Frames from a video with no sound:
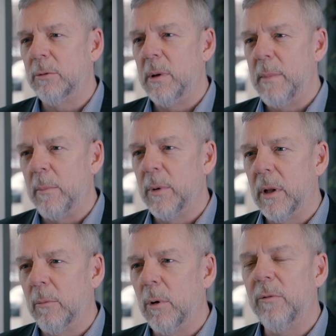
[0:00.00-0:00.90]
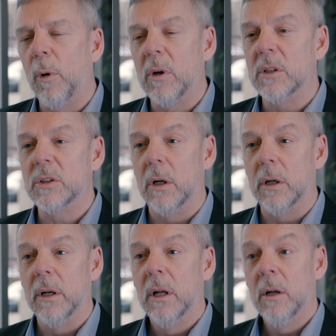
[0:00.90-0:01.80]
to remember that we're focused
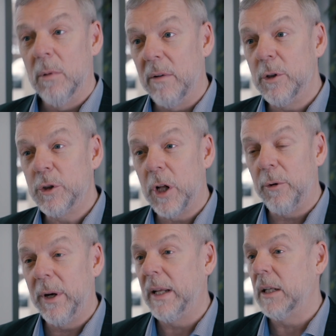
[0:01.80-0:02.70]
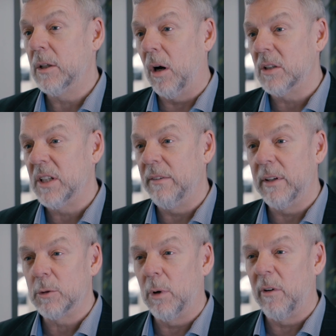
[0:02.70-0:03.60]
on revenue generating and cost
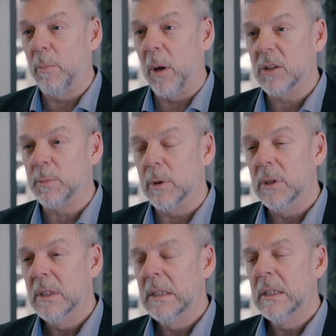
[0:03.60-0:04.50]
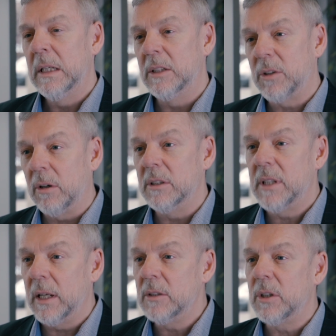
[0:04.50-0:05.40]
savings wherever possible. It's our
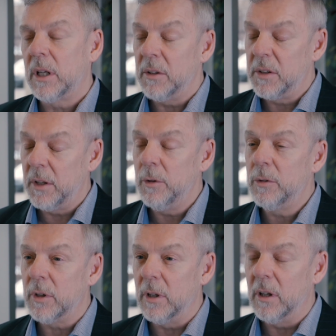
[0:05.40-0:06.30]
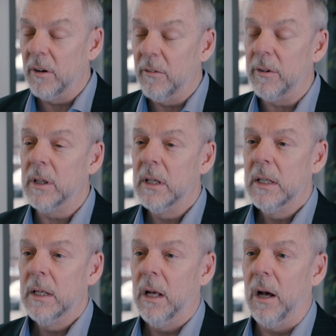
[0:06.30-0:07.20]
intent to continue to deliver
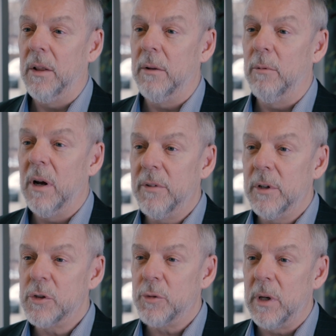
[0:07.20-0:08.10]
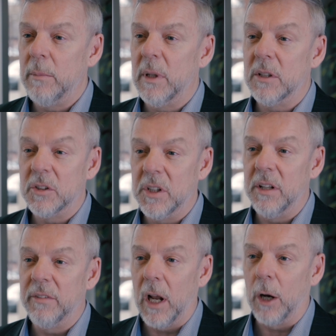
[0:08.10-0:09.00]
uh, the revenue stream that the City
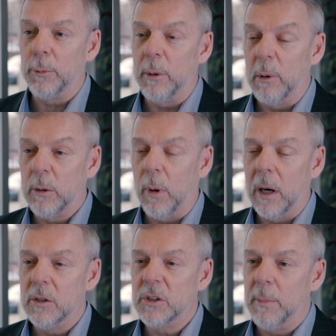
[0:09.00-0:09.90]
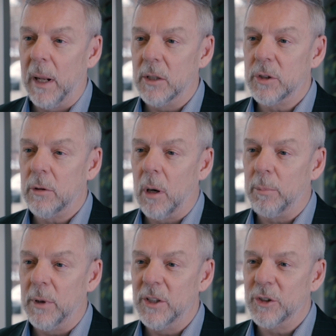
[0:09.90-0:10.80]
of Calgary requires to manage their
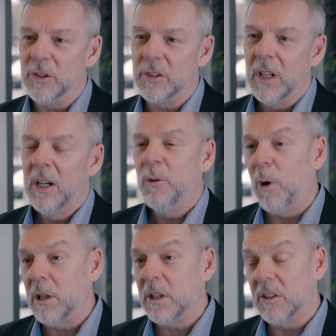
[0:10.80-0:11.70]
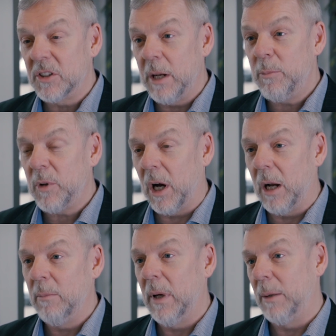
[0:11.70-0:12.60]
operations, while at the same
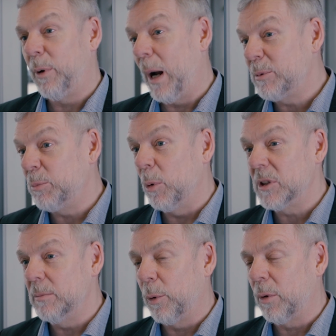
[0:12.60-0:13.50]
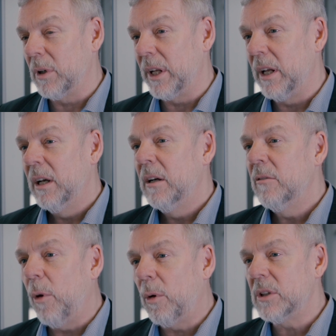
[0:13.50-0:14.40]
time, and perhaps most importantly,
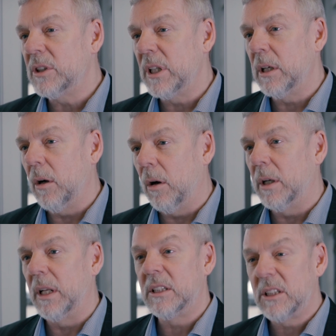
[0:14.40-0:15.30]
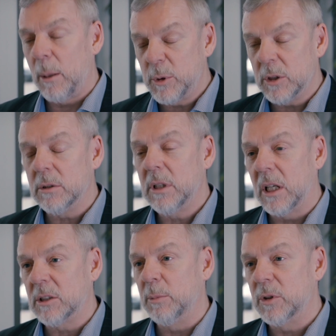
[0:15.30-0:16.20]
focusing on exceptional
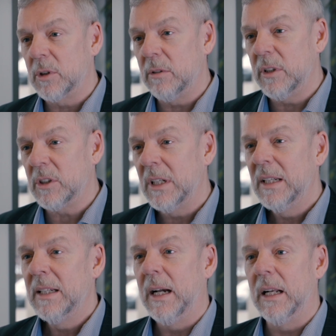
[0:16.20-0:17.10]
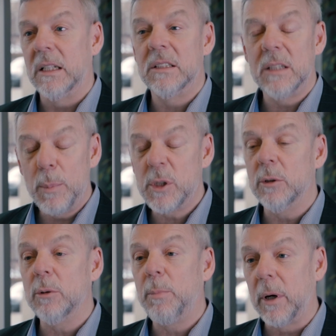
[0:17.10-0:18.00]
customer service and
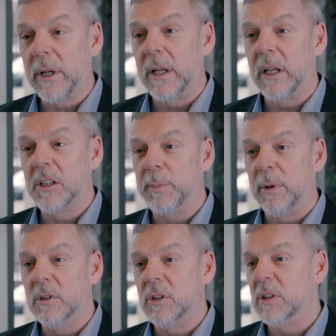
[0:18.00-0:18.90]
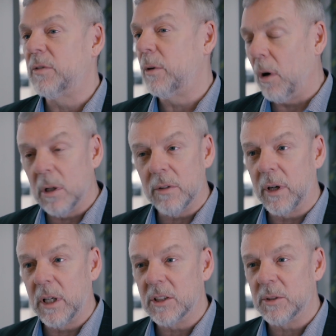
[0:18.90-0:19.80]
exceptional parking experiences for all of our
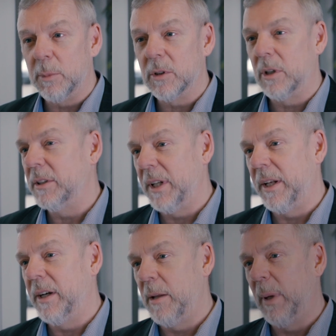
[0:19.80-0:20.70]
customers on a day-to-day -day